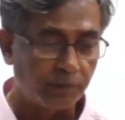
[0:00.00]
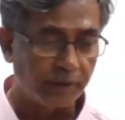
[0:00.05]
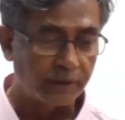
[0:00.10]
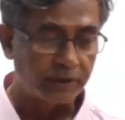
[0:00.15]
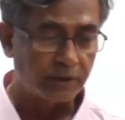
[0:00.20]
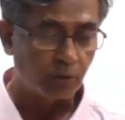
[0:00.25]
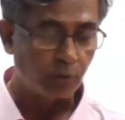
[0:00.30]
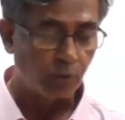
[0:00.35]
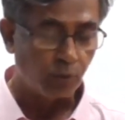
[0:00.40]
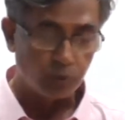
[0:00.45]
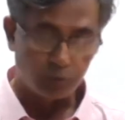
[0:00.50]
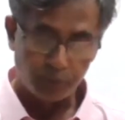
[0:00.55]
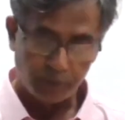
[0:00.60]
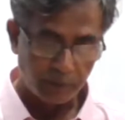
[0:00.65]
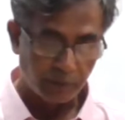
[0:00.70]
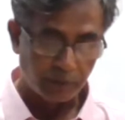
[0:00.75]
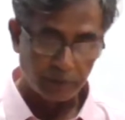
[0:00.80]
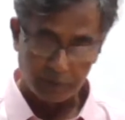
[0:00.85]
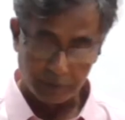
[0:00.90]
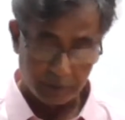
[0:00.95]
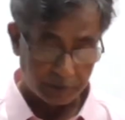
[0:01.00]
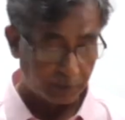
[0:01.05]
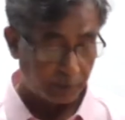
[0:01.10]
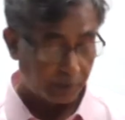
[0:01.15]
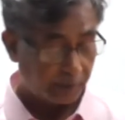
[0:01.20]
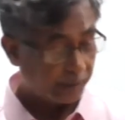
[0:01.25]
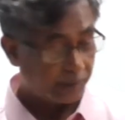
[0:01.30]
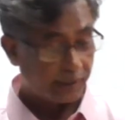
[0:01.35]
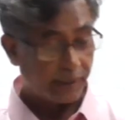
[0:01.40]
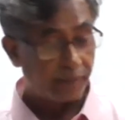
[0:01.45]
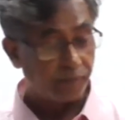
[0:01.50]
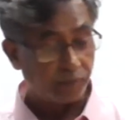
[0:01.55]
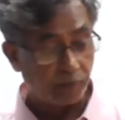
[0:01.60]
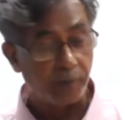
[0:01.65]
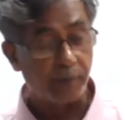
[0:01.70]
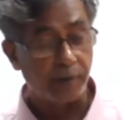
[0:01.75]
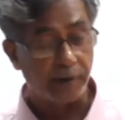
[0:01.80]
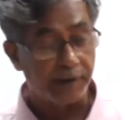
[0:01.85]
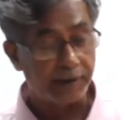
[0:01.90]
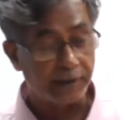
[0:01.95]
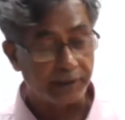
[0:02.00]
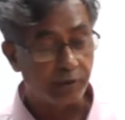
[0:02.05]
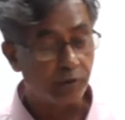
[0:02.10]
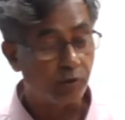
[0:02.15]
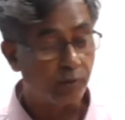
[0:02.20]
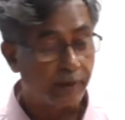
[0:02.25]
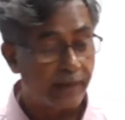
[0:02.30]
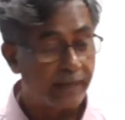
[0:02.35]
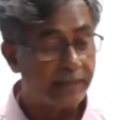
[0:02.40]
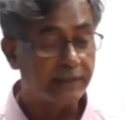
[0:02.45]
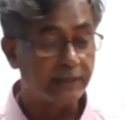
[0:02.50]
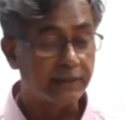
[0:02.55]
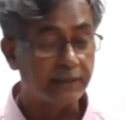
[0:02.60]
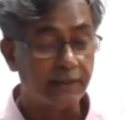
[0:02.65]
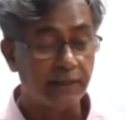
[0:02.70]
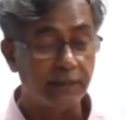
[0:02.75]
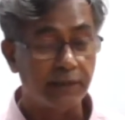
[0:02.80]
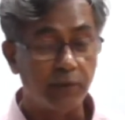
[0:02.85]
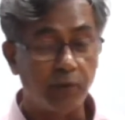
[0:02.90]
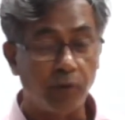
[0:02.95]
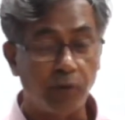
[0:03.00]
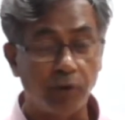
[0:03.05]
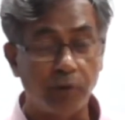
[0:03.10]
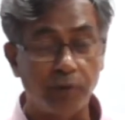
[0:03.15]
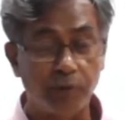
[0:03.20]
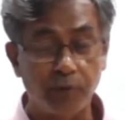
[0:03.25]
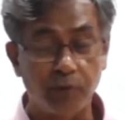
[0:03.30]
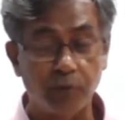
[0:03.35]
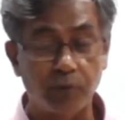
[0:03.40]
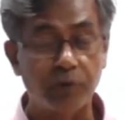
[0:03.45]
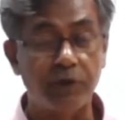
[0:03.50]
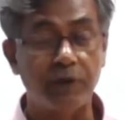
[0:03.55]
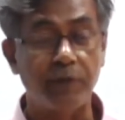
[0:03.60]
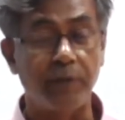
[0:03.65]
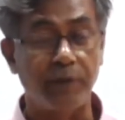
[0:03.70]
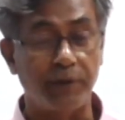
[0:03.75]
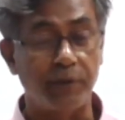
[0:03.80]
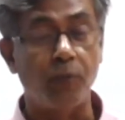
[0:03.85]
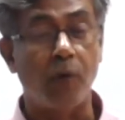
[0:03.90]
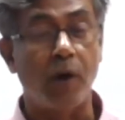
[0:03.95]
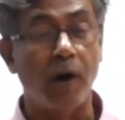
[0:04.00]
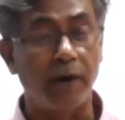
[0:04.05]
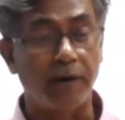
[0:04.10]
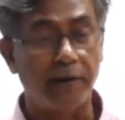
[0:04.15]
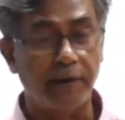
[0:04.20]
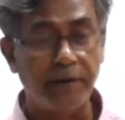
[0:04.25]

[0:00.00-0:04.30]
Maxwell-Boltzmann was specific heat came from kinetic theory of gases, and you all of you know 3/2R,